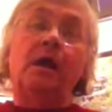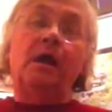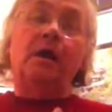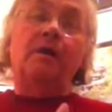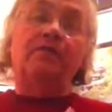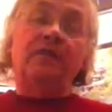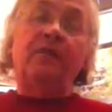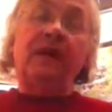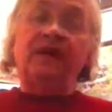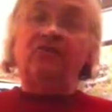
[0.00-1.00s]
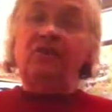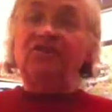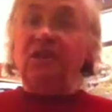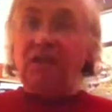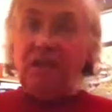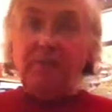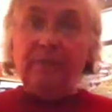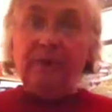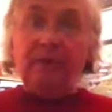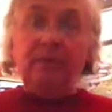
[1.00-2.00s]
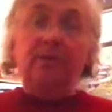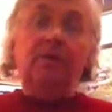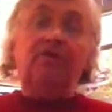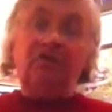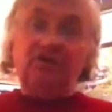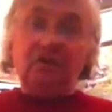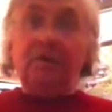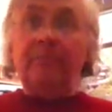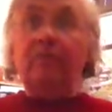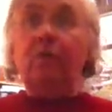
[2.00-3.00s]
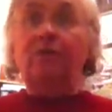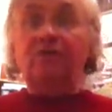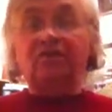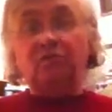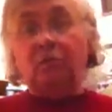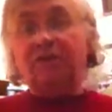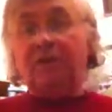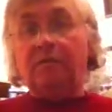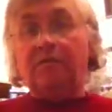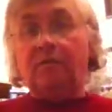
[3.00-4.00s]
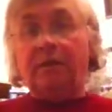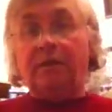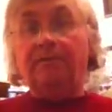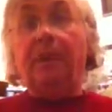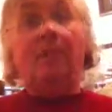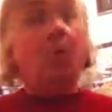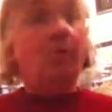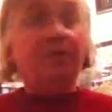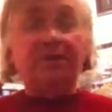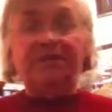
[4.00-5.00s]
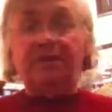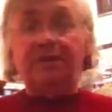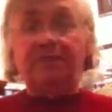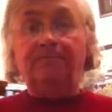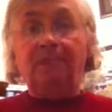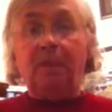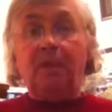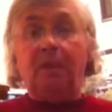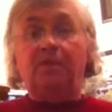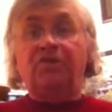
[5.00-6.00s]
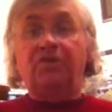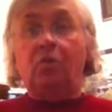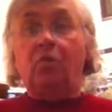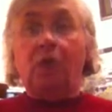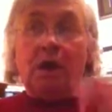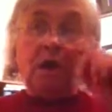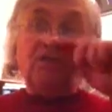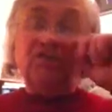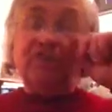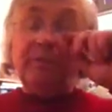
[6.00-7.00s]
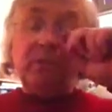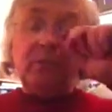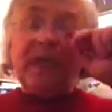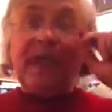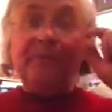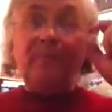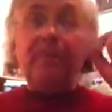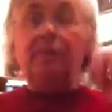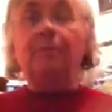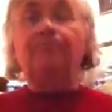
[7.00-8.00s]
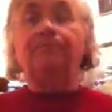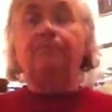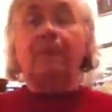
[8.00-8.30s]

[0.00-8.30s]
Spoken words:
via my address on eBay just to let me know that this worked out for you. I'm hoping it did. So just let me know what happened here,